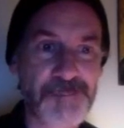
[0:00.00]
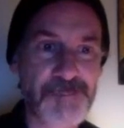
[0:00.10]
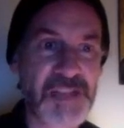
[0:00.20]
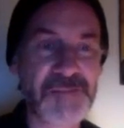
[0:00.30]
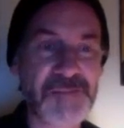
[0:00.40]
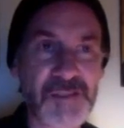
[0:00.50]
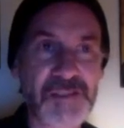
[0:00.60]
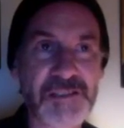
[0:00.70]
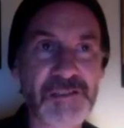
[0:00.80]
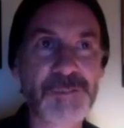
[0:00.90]
pitiful
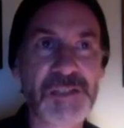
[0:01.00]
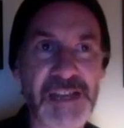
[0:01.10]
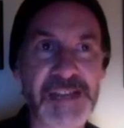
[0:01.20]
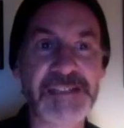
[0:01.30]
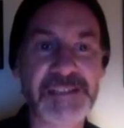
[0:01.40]
little planet.